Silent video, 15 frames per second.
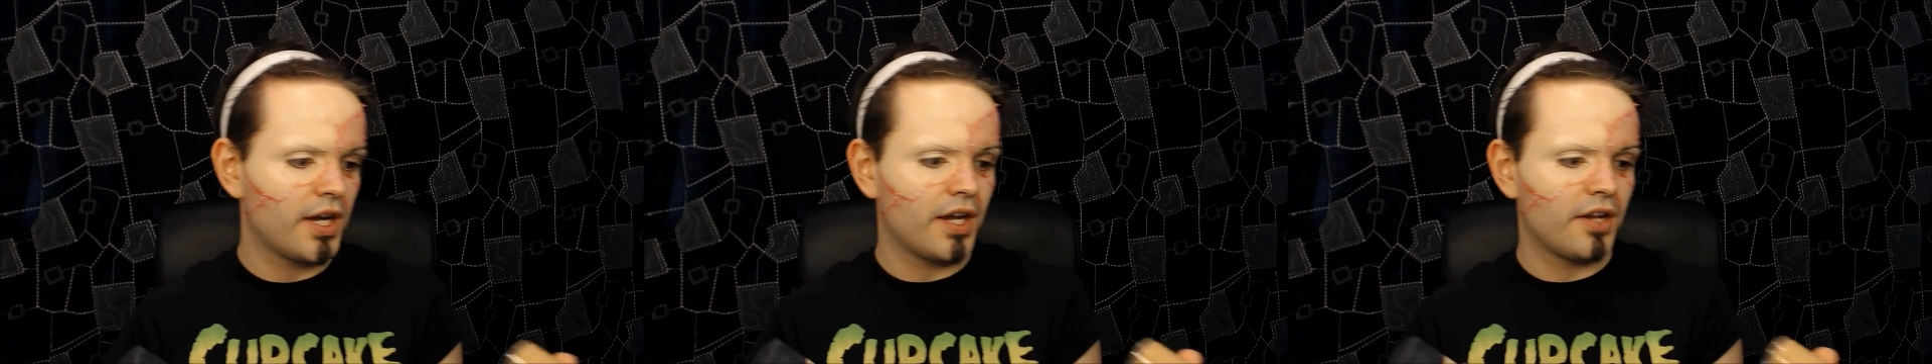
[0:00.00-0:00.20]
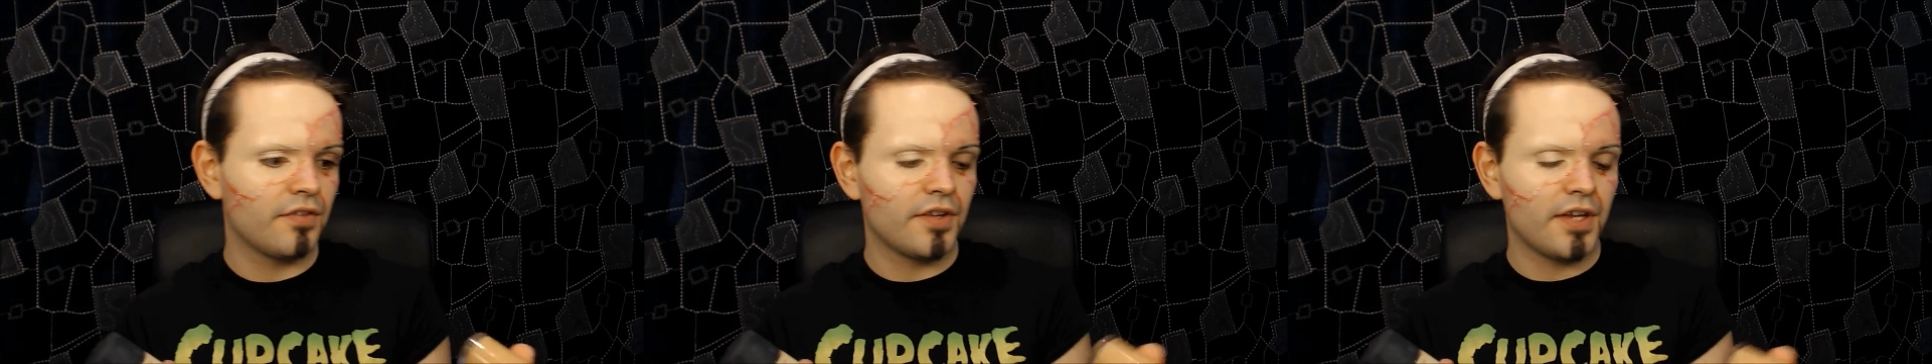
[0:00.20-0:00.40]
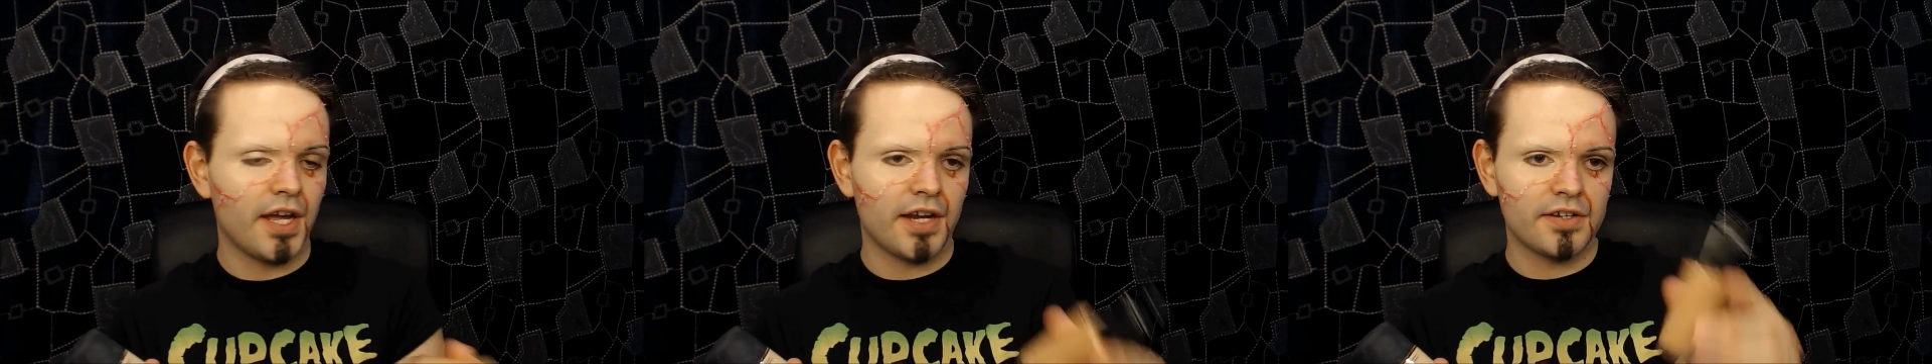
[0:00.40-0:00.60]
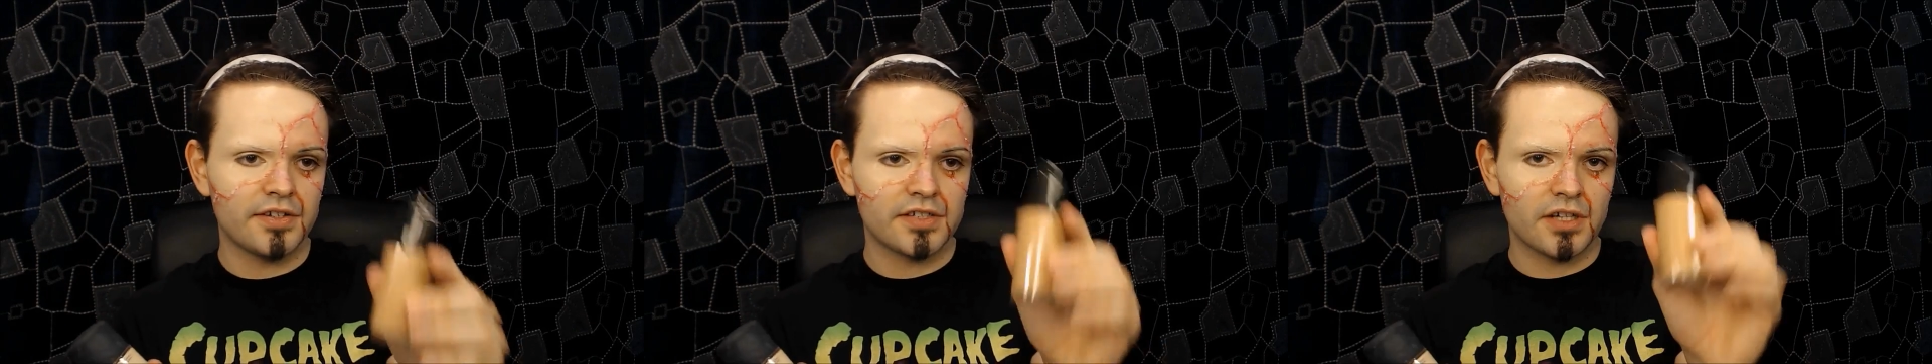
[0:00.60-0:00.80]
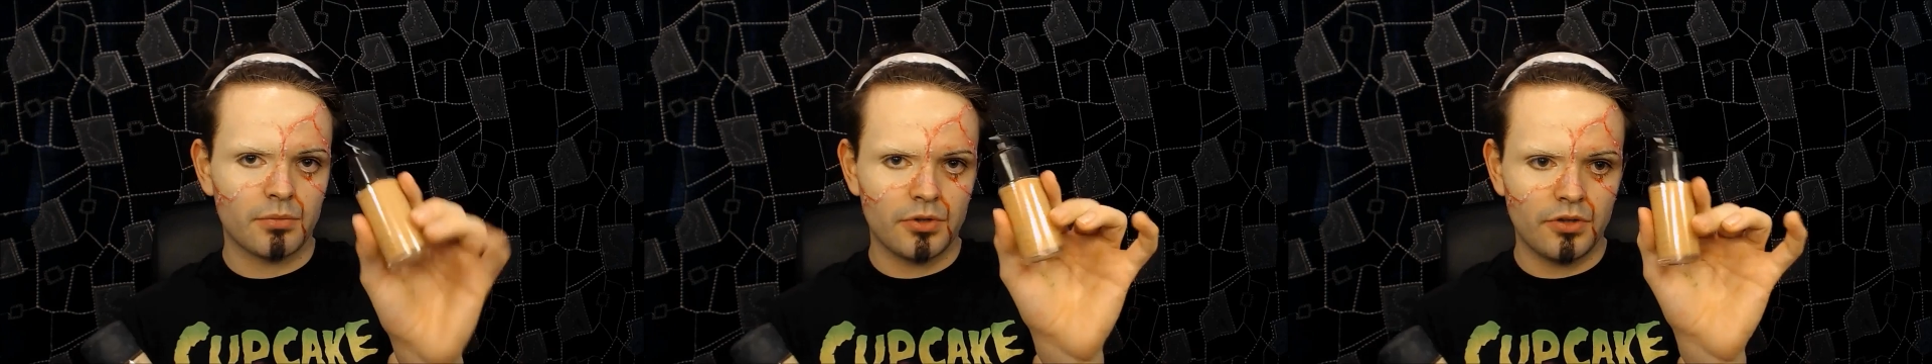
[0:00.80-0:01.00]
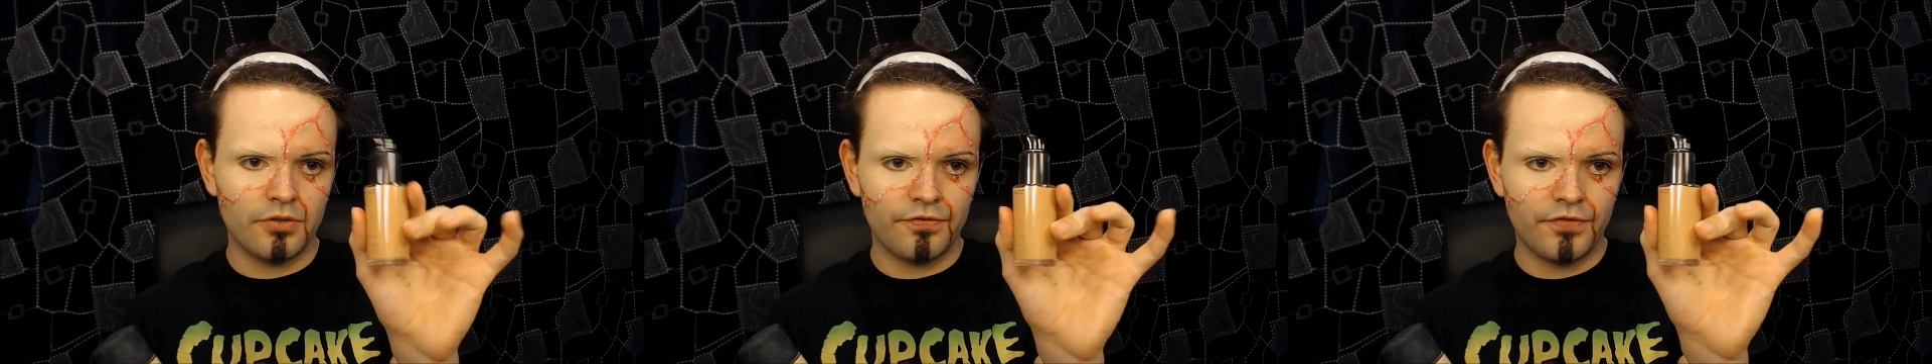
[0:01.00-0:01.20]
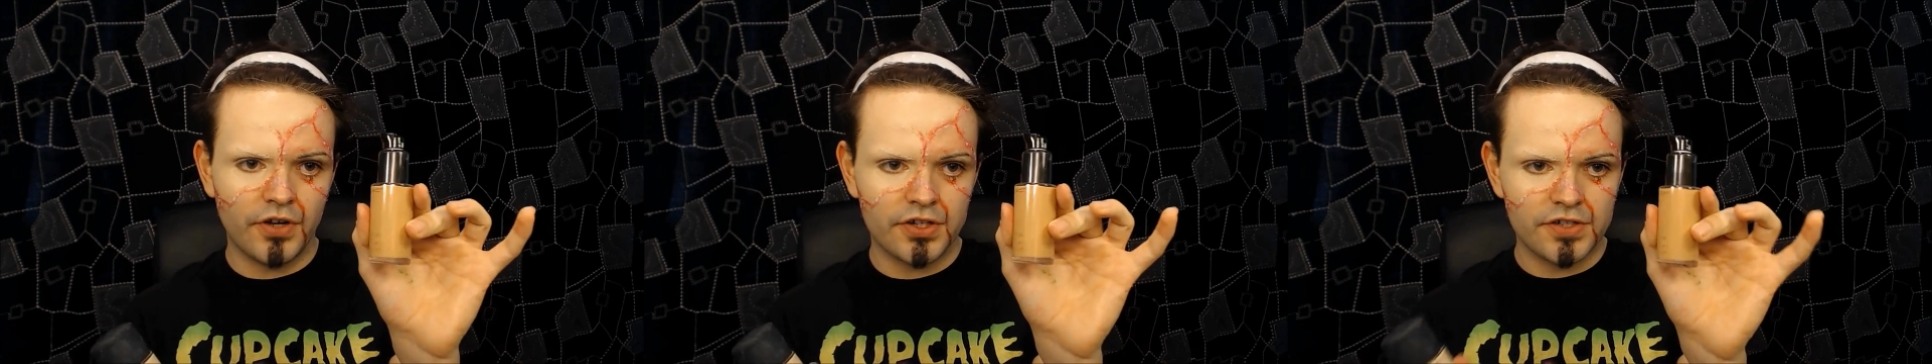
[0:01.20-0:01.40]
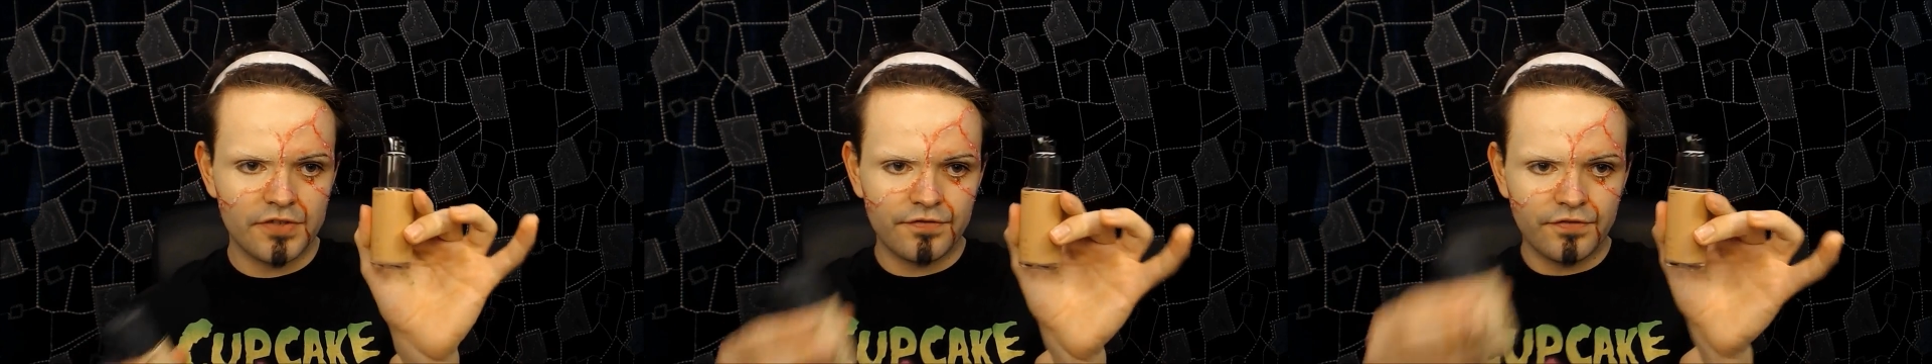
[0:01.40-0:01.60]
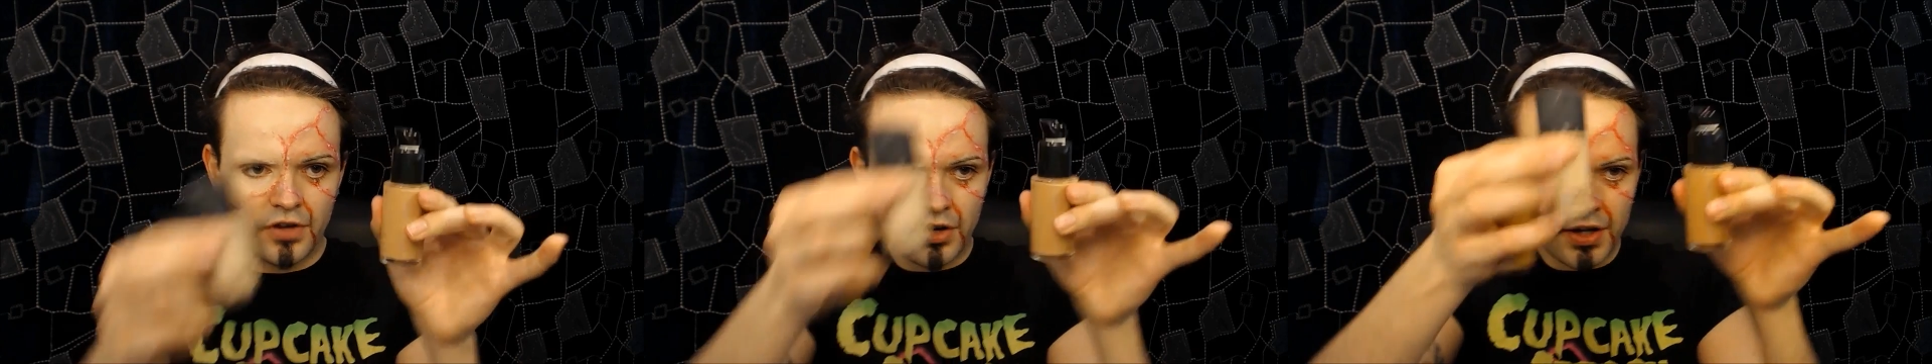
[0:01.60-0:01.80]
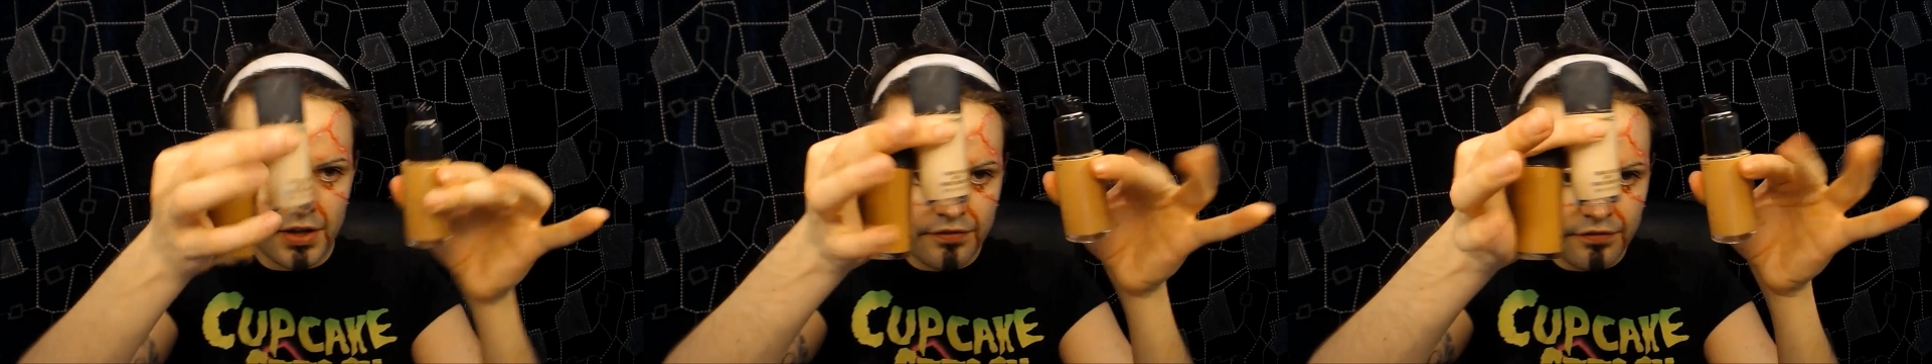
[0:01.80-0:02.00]
and the
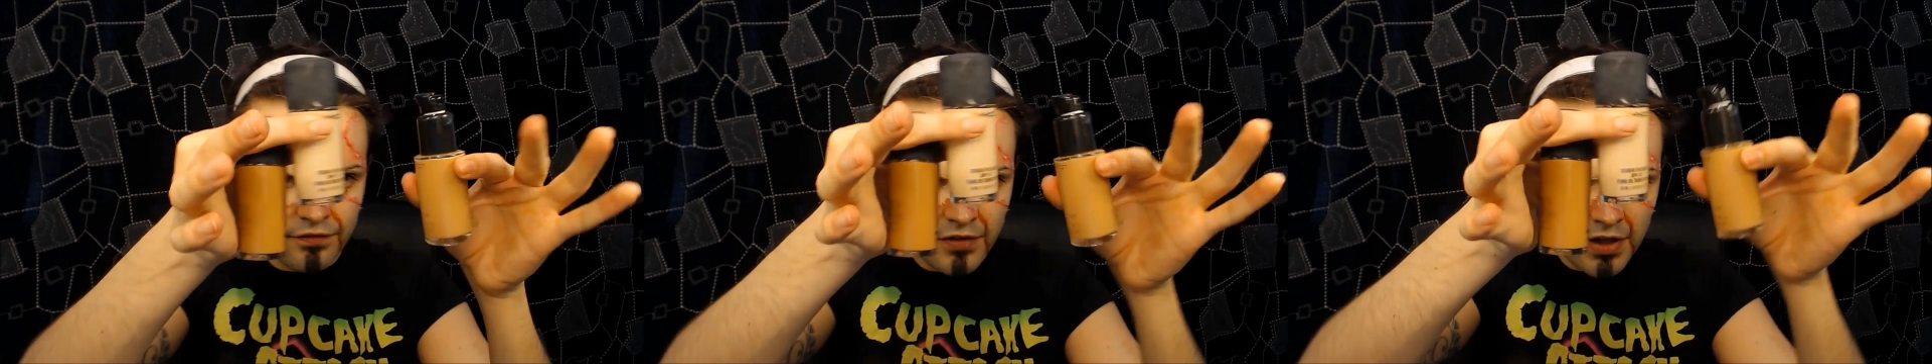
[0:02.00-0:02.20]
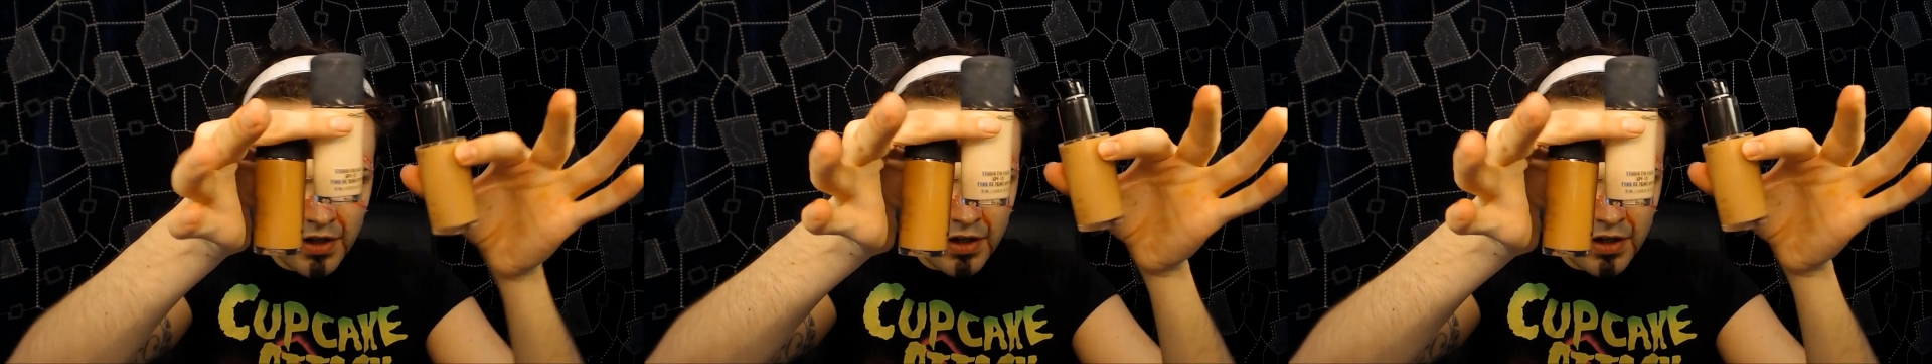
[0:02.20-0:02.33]
NW35.